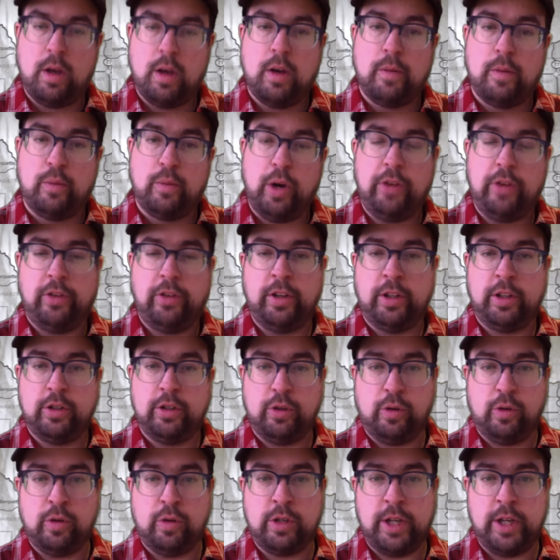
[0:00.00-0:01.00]
President
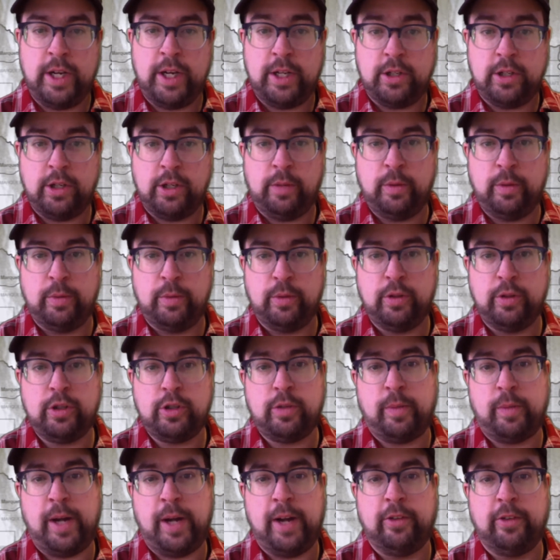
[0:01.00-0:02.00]
George H.W. Bush
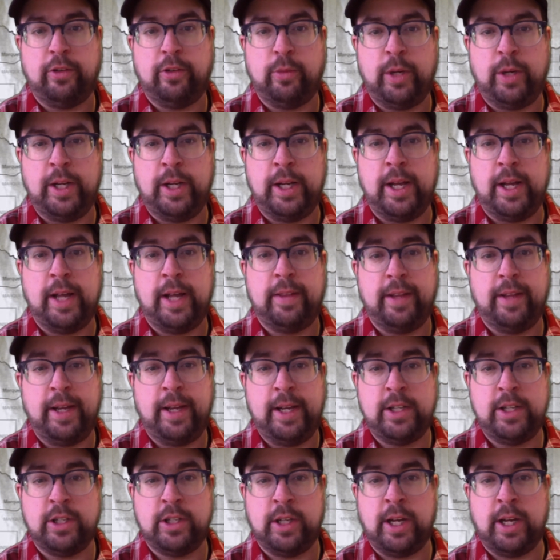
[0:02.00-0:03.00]
passed away at the
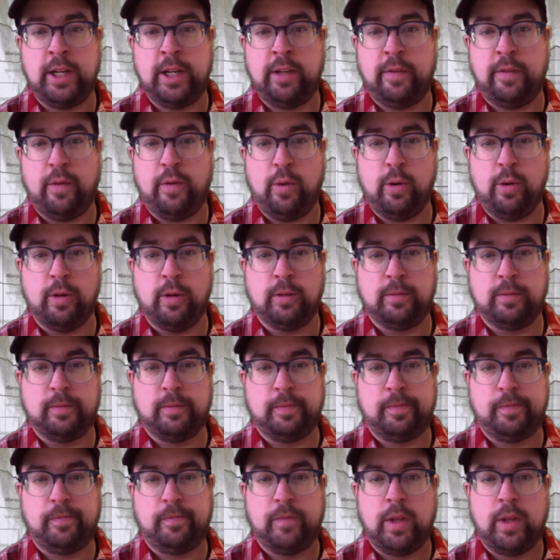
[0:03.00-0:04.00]
age of 94.
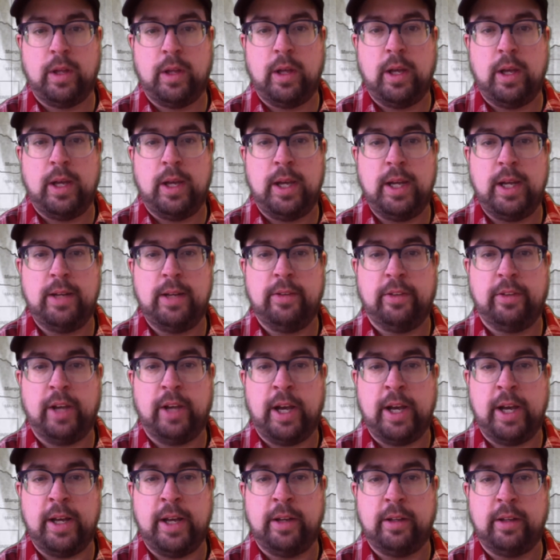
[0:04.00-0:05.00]
He
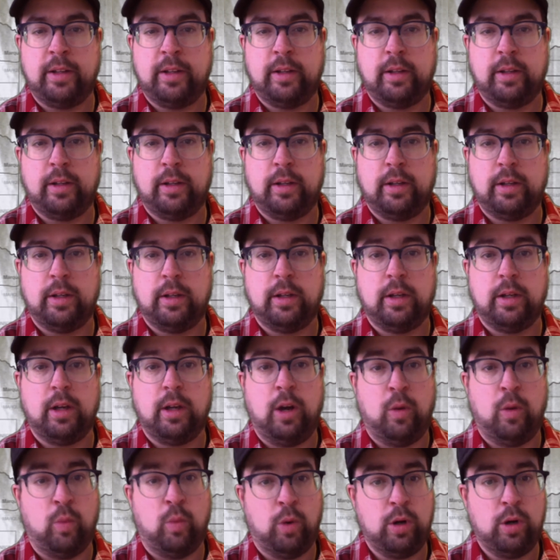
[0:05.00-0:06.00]
desired a
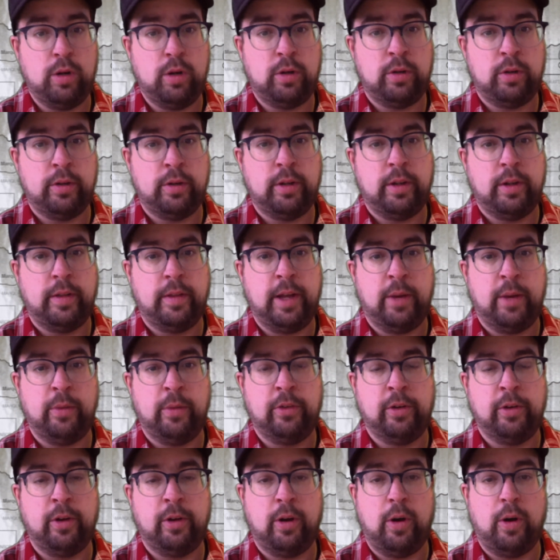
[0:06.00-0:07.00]
world that was
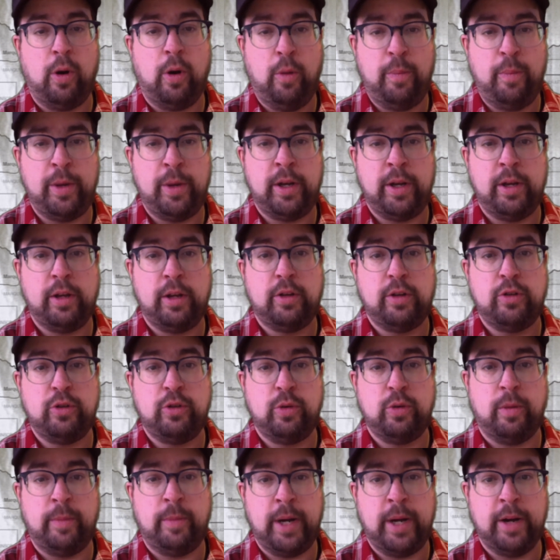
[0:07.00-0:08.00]
open to
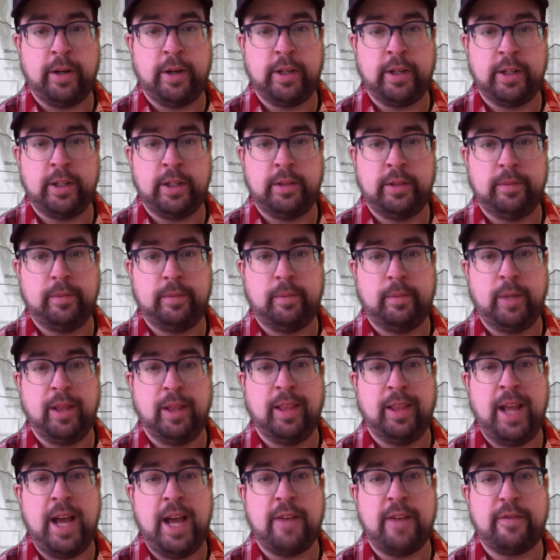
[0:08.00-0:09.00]
America, but
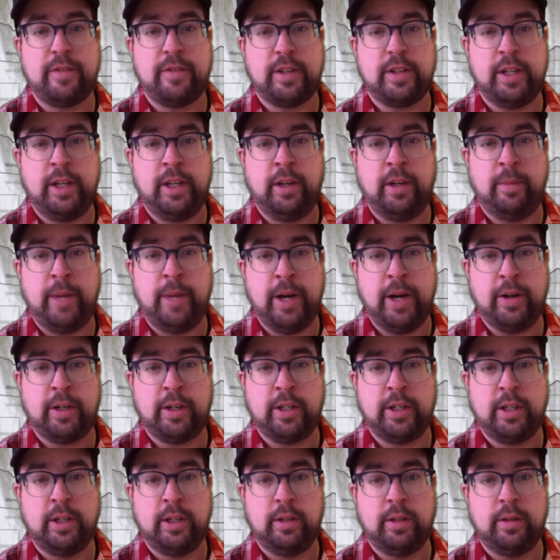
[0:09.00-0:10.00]
left an America